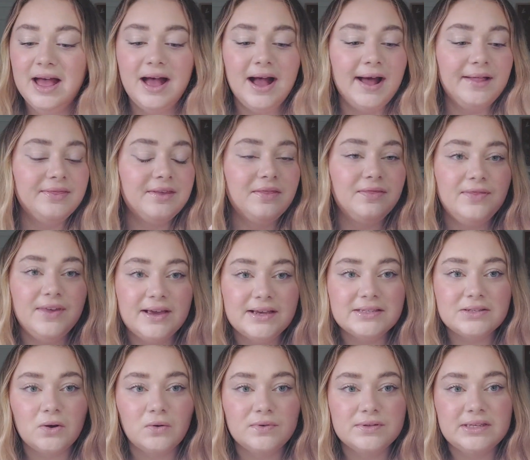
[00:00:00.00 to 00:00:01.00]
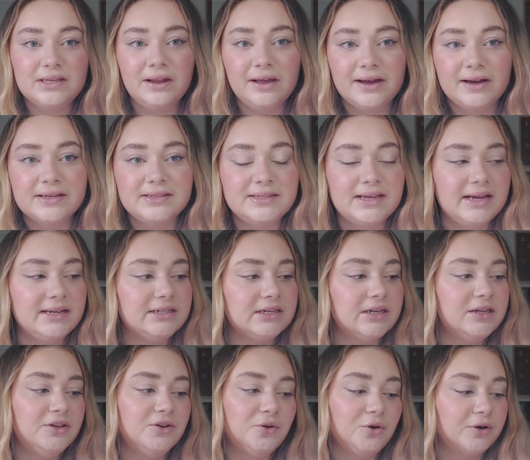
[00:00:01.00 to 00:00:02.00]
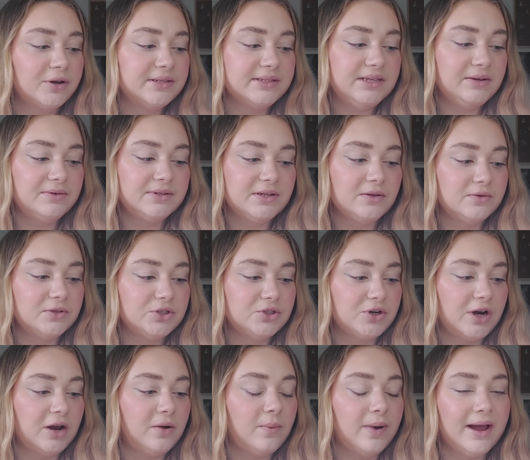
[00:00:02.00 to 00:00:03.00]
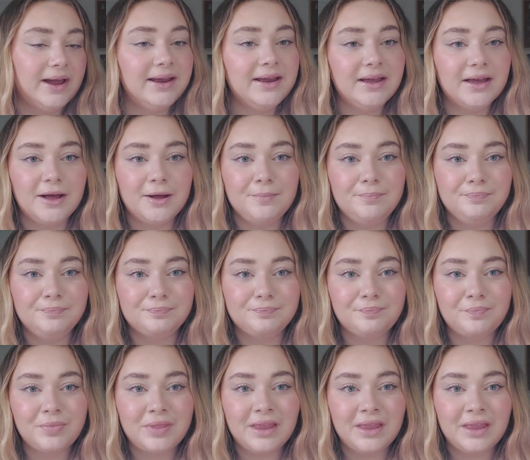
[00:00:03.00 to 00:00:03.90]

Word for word: And then this, obviously, like I said, you're not going to see results straight away. Um,